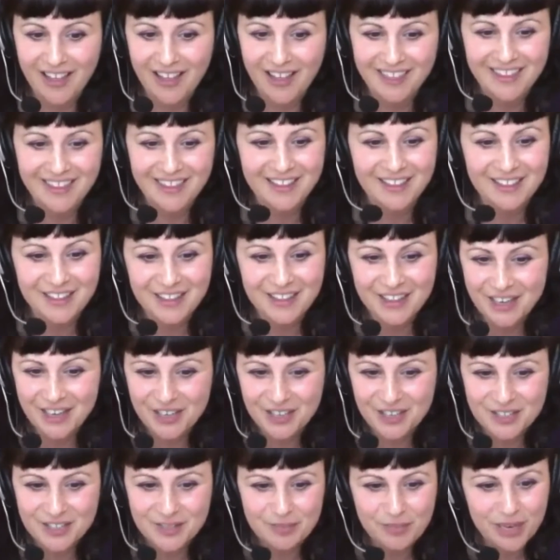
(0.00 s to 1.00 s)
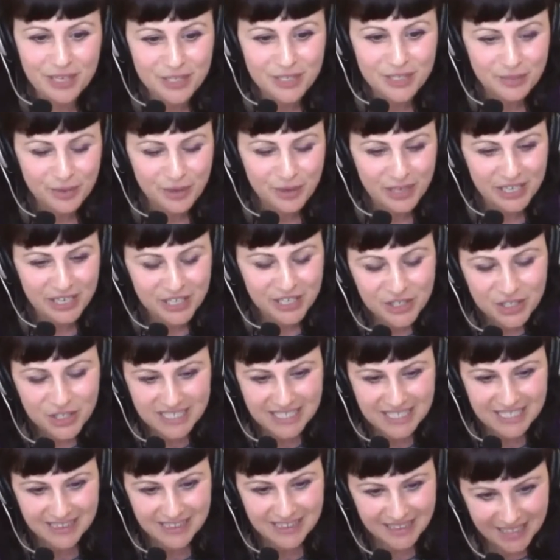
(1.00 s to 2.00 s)
thought that there's much more
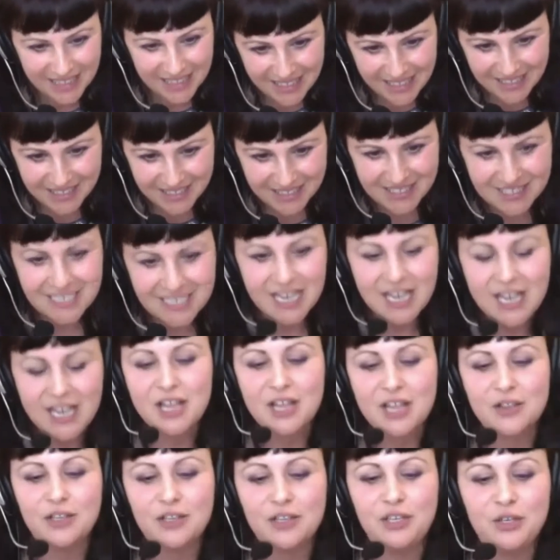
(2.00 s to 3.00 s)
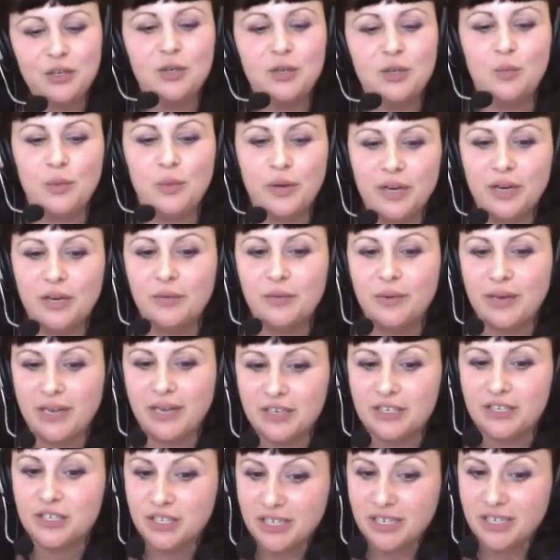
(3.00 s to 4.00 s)
interesting things that you could wear
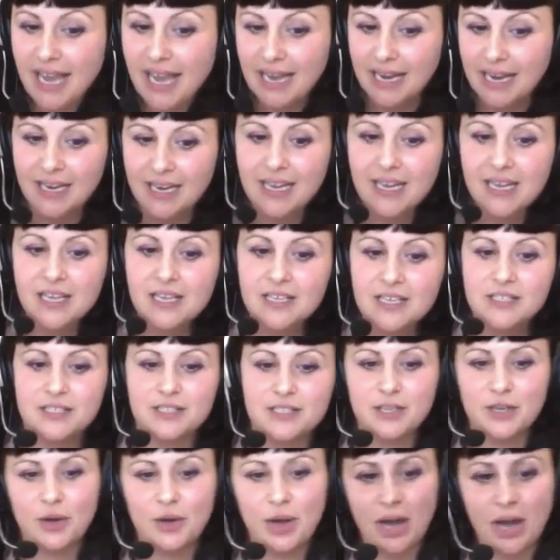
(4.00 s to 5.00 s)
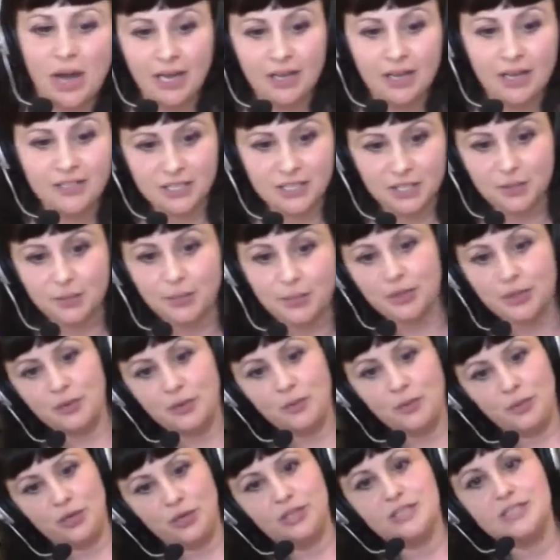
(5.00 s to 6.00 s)
around your neck. So I started
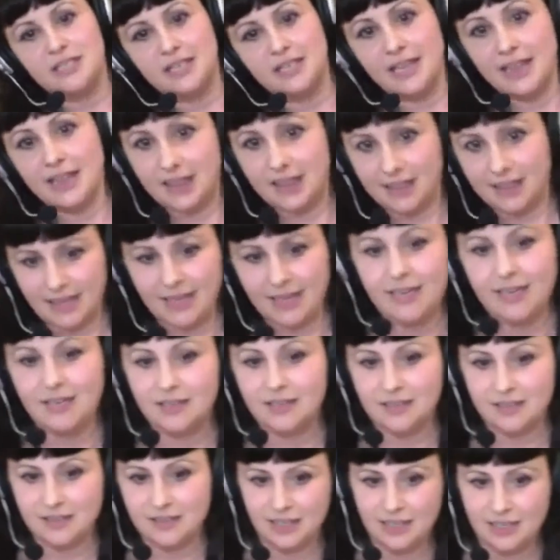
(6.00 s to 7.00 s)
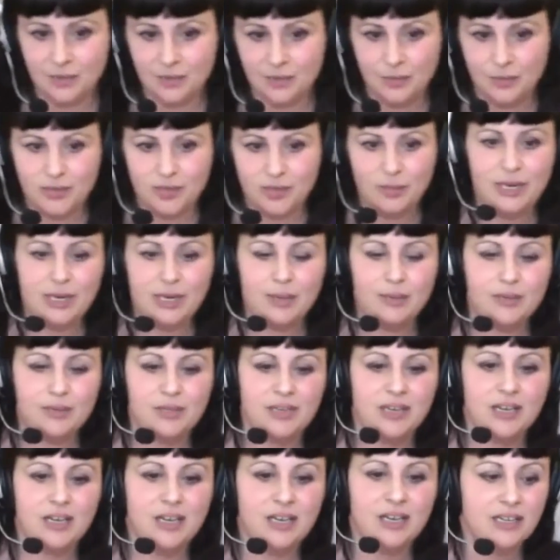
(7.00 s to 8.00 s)
putting words like think, like the one that Pamela
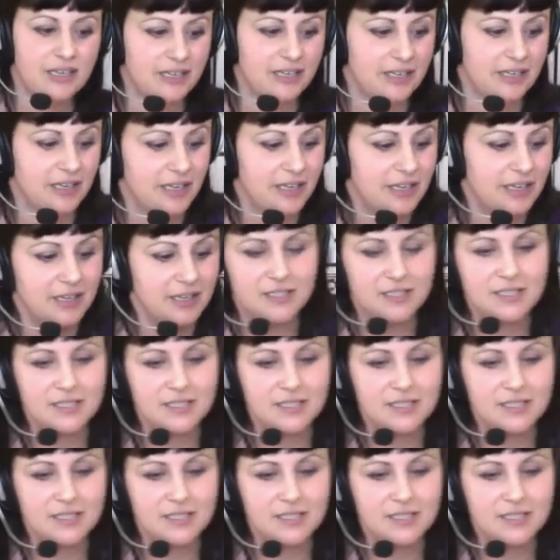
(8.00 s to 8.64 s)
got, and